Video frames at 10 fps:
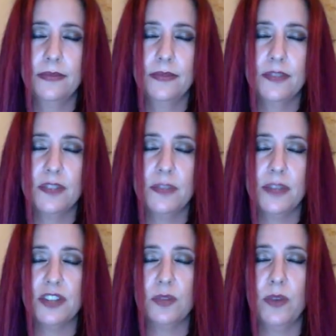Just
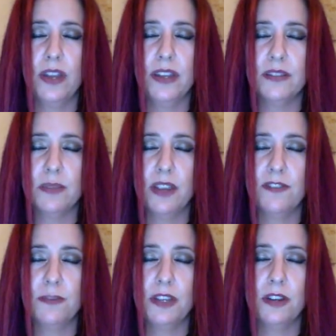imagine it winding its way
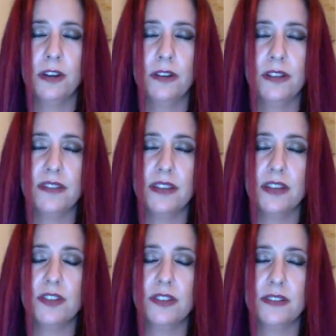from here in Los
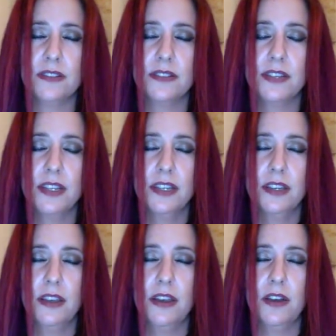Angeles
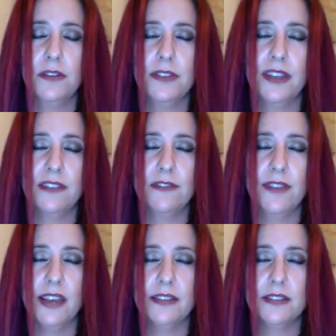out over that
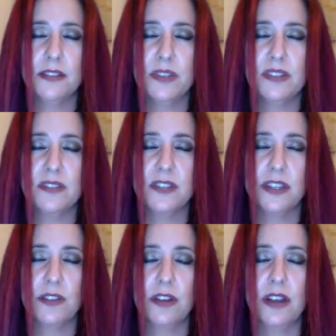vast
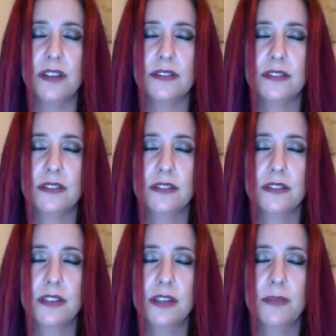Pacific, across
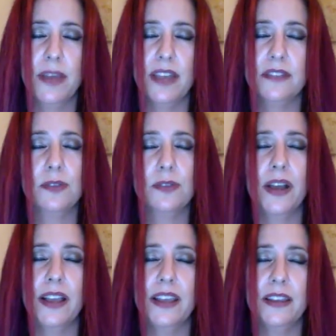past
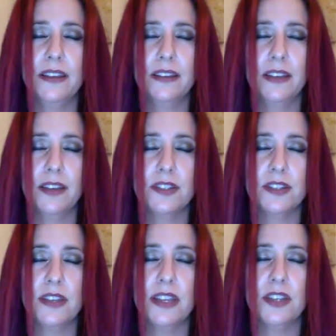Hawaii, out
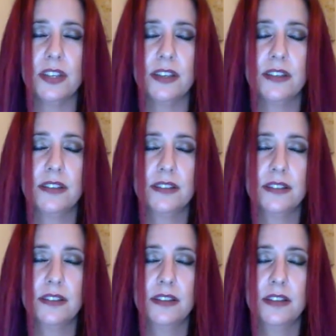to Asia,
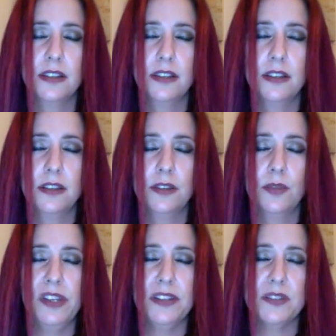
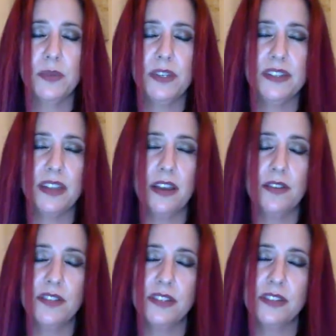winding its way down
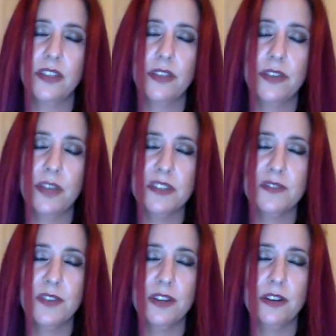to the southern
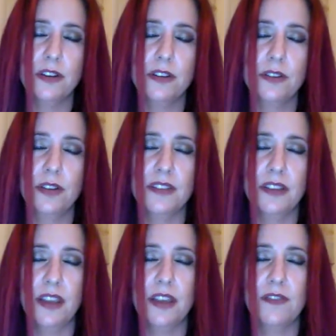hemisphere,
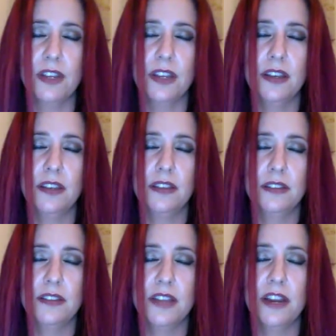crossing Africa, the
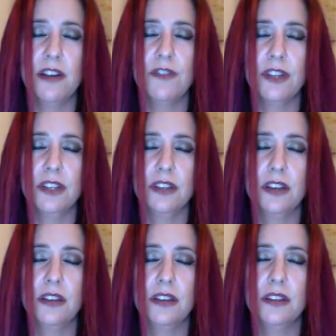entire African
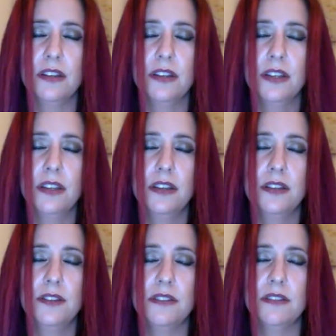continent,
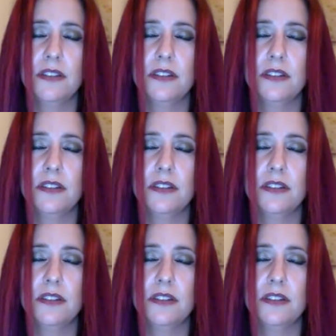New Zealand and